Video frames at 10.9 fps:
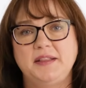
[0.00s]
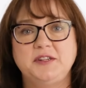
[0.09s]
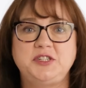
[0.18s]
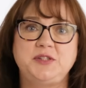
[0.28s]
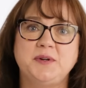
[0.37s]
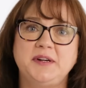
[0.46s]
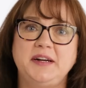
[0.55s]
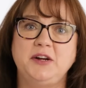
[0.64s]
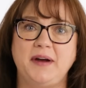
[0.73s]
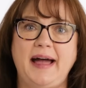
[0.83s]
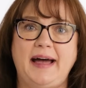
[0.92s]
They're stored in a
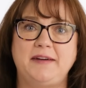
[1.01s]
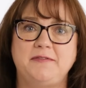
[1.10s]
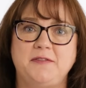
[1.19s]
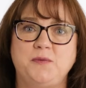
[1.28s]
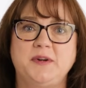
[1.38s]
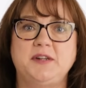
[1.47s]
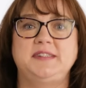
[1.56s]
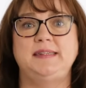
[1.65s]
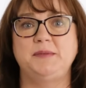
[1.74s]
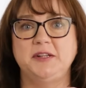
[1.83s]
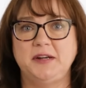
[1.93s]
graph where
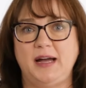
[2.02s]
similar